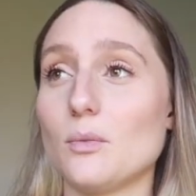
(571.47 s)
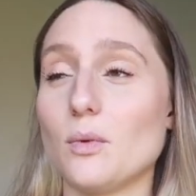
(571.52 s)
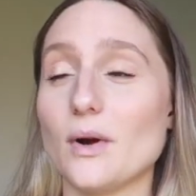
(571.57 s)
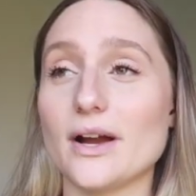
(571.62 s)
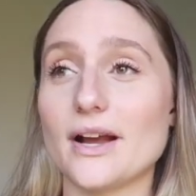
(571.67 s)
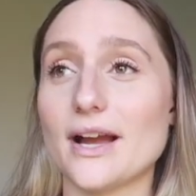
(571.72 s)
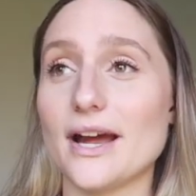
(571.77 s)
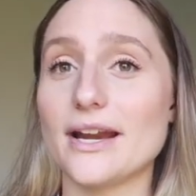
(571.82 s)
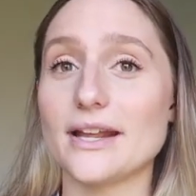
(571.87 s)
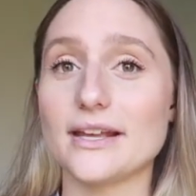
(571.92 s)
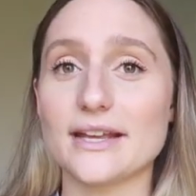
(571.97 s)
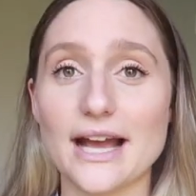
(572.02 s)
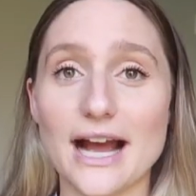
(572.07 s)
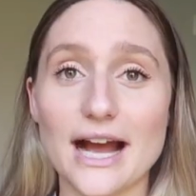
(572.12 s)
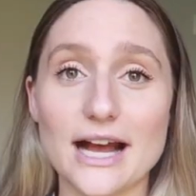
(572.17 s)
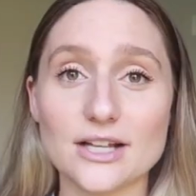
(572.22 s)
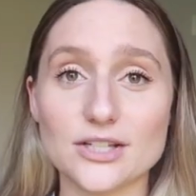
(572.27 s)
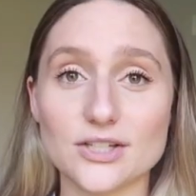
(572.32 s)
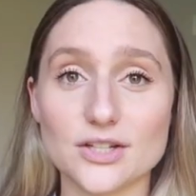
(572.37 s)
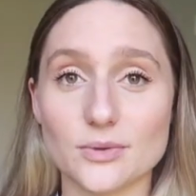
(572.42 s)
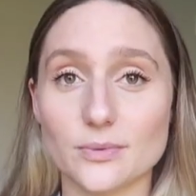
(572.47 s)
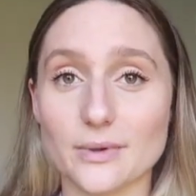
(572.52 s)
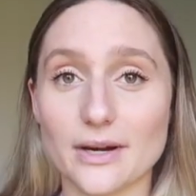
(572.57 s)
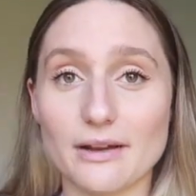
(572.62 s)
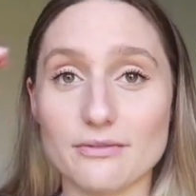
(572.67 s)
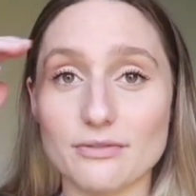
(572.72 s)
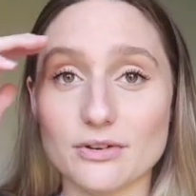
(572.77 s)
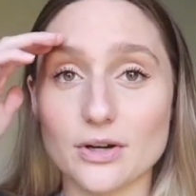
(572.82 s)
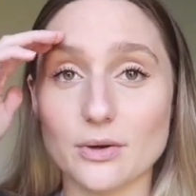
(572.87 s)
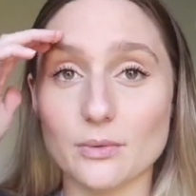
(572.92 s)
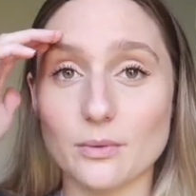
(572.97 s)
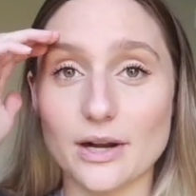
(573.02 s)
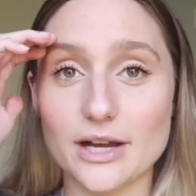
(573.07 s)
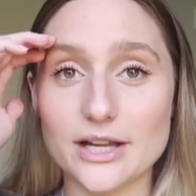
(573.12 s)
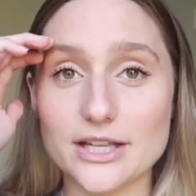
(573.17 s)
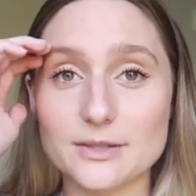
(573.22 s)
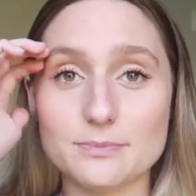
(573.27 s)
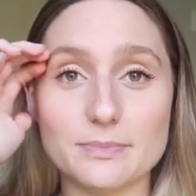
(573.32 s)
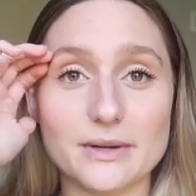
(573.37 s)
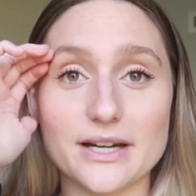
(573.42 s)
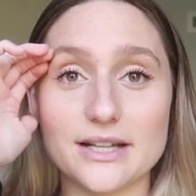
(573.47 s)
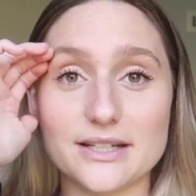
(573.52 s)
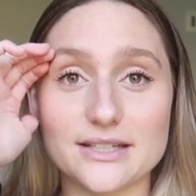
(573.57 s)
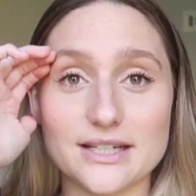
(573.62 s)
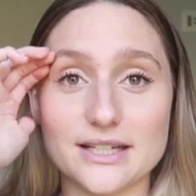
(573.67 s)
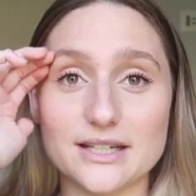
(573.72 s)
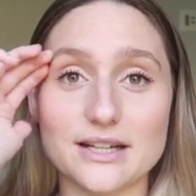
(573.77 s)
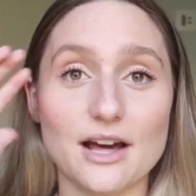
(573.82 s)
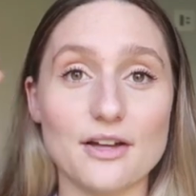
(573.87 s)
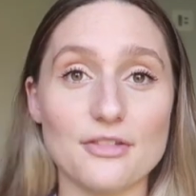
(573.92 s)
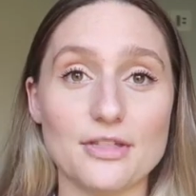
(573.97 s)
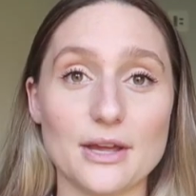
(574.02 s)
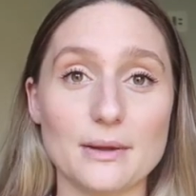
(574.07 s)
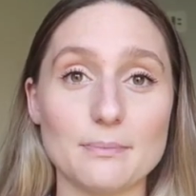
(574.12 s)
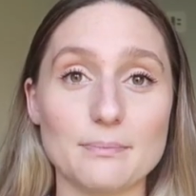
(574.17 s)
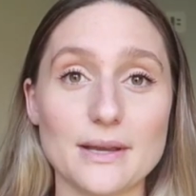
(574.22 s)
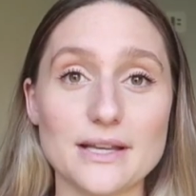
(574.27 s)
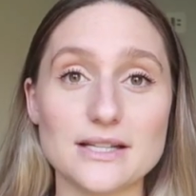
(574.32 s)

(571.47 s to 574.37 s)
what kind of gas or whatever it was, but it did nothing.